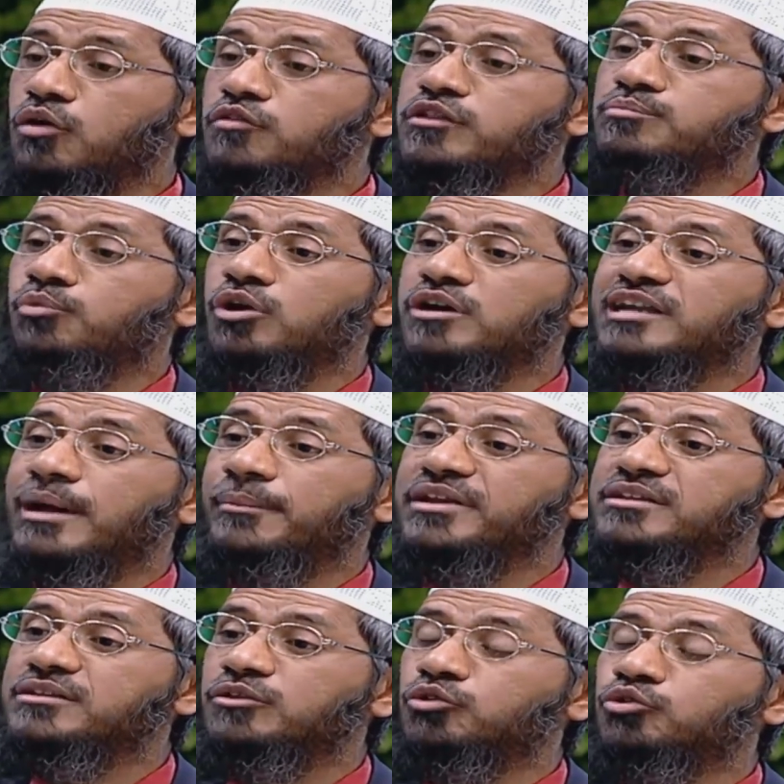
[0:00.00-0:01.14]
causes more
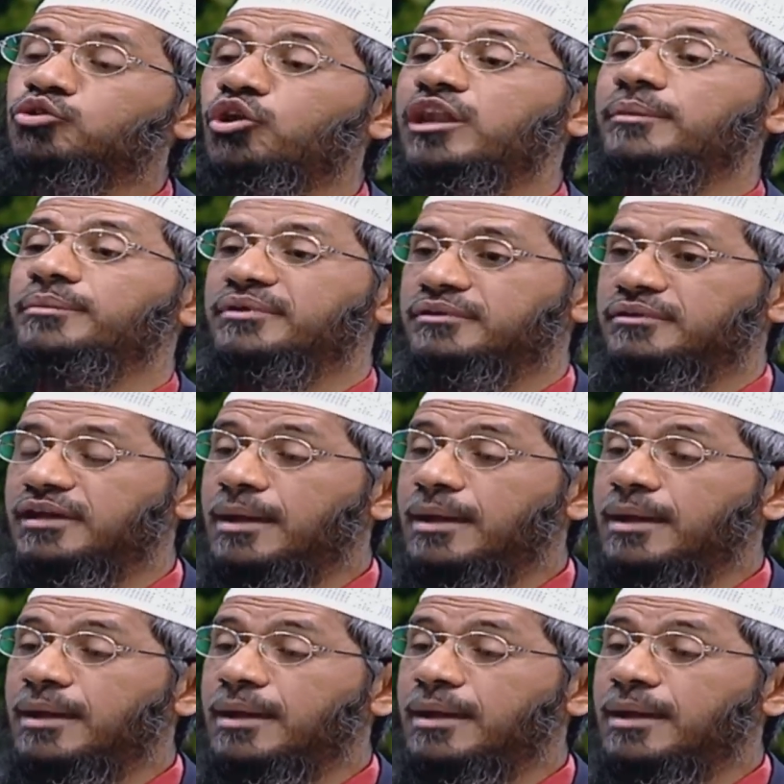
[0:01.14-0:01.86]
damage to your neighbor.